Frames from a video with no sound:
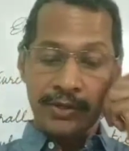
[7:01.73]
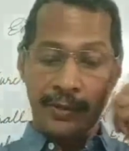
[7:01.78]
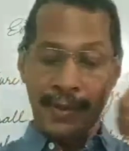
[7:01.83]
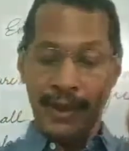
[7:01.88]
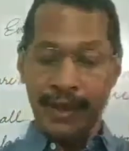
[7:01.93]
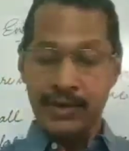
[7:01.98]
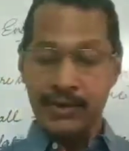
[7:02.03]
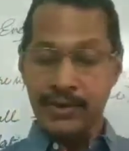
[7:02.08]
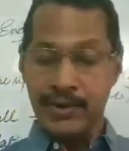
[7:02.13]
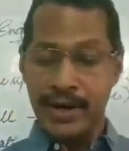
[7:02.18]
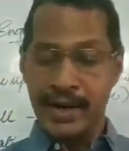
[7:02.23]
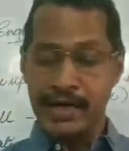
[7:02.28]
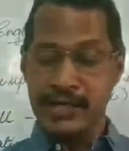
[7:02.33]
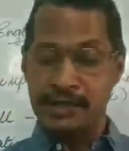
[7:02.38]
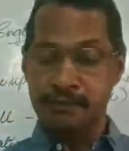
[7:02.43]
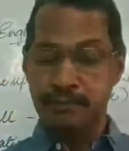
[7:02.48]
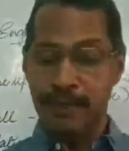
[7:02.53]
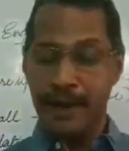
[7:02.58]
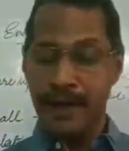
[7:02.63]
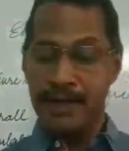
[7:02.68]
main road and
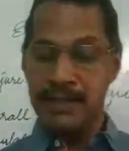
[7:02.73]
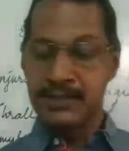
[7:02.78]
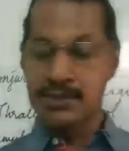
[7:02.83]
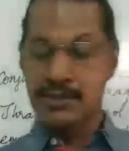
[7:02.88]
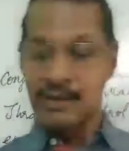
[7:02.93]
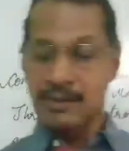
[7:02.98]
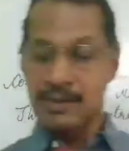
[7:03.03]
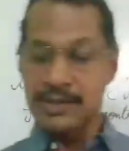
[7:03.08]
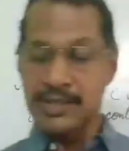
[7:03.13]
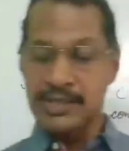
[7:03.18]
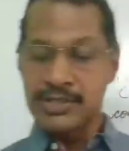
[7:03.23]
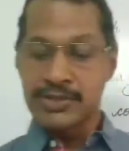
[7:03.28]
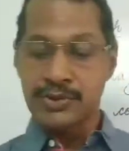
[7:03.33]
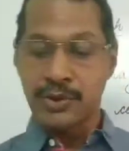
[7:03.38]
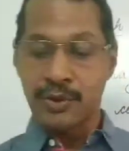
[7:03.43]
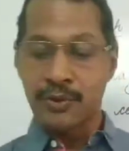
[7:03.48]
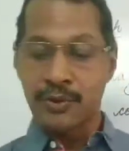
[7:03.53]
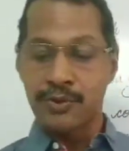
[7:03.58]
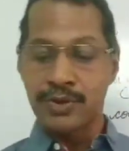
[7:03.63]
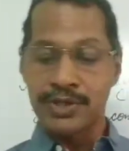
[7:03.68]
smashed all the
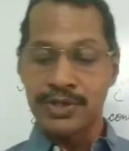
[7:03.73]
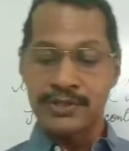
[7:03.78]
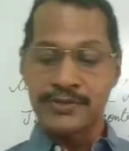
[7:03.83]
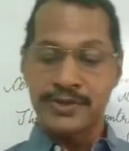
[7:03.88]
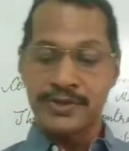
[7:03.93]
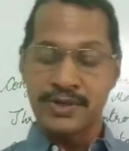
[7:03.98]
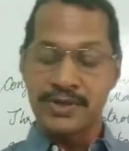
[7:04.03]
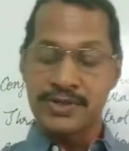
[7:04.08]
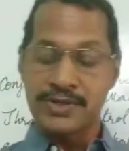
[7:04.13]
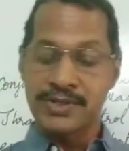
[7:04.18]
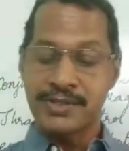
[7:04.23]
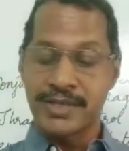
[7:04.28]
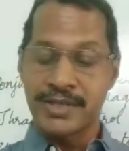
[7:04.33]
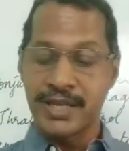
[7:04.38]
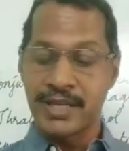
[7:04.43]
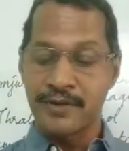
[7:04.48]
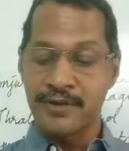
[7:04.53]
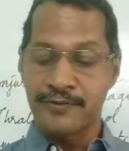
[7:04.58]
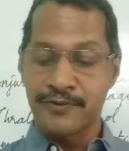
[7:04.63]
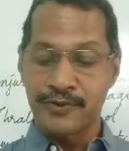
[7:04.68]
stalls
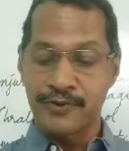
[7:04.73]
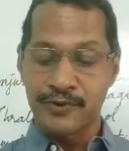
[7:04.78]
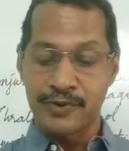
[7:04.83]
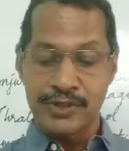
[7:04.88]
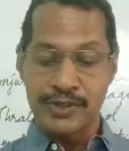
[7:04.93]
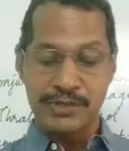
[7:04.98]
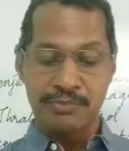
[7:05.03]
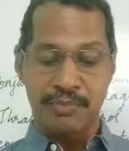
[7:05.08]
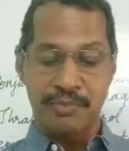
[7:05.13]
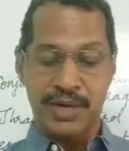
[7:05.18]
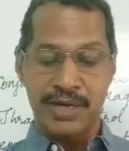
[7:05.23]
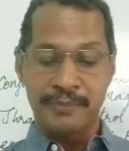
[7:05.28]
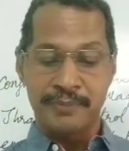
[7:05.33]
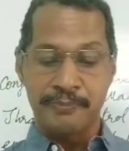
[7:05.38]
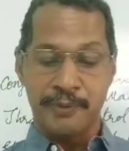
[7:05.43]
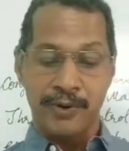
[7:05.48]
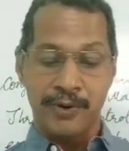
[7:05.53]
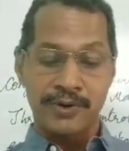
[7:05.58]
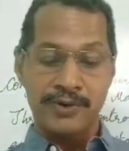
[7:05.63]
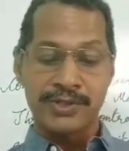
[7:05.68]
selling fruits, mud
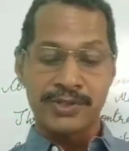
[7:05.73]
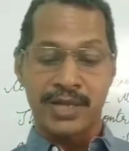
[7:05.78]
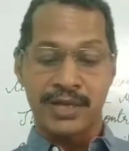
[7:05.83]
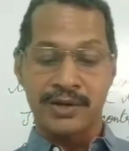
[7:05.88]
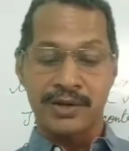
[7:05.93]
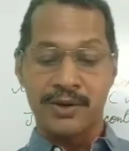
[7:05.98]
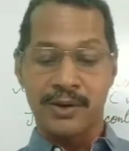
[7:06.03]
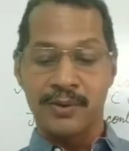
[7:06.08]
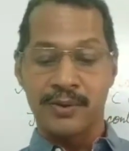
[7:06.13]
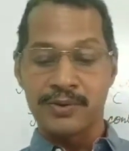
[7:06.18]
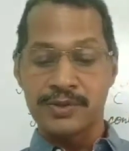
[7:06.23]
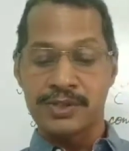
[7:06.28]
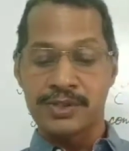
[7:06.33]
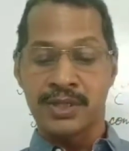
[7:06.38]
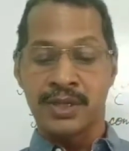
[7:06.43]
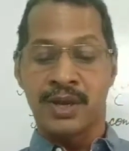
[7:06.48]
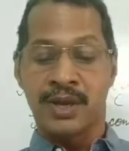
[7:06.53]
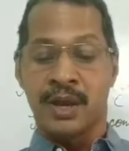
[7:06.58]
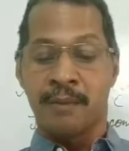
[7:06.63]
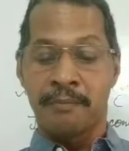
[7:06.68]
pots, and clothes.
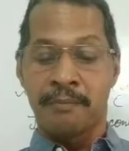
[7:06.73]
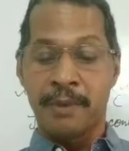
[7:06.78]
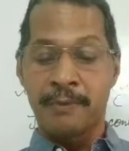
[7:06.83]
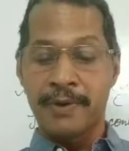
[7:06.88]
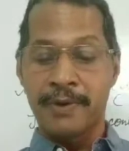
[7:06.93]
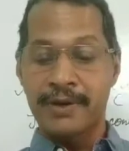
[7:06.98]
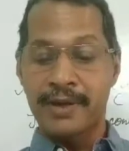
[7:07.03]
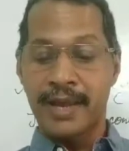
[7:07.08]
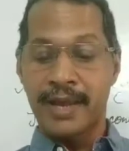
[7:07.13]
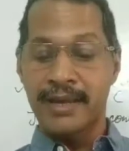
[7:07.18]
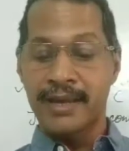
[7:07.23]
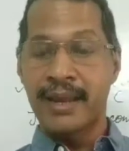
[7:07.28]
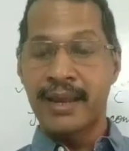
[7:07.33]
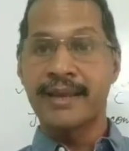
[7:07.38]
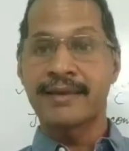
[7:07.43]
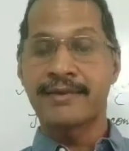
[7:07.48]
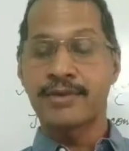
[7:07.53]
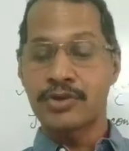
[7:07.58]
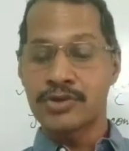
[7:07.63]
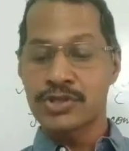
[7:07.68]
People ran
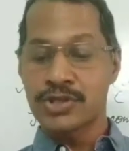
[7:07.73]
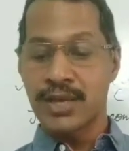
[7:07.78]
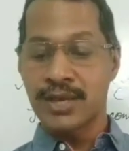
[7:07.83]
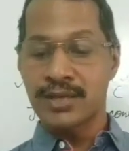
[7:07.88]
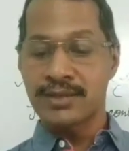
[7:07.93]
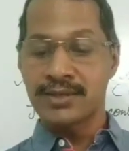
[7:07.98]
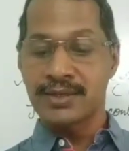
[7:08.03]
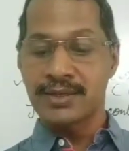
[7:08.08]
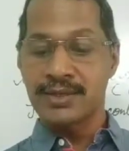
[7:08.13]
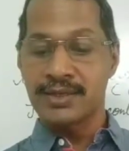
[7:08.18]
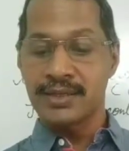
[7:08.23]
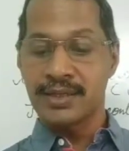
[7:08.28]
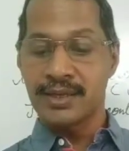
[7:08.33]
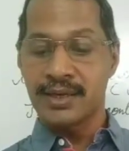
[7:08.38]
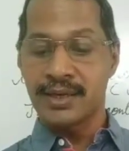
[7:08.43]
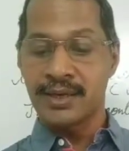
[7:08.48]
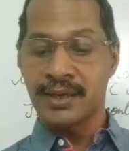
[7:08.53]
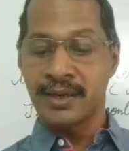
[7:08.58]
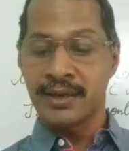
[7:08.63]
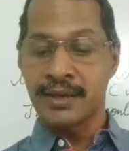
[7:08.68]
helter-skelter
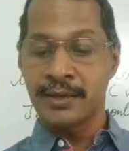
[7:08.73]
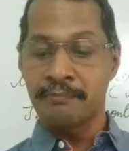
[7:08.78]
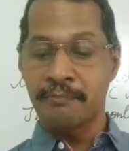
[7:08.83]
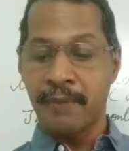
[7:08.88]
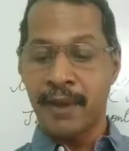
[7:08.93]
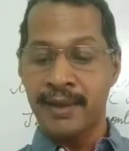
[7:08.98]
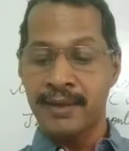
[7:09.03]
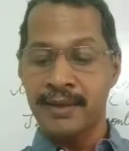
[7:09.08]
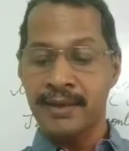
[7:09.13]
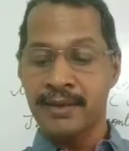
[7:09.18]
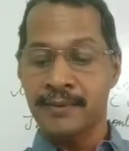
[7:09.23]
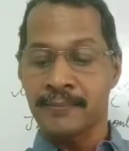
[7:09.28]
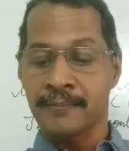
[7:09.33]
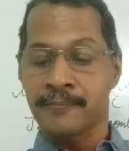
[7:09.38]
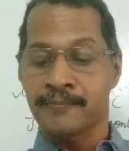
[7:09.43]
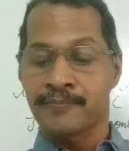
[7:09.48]
in panic.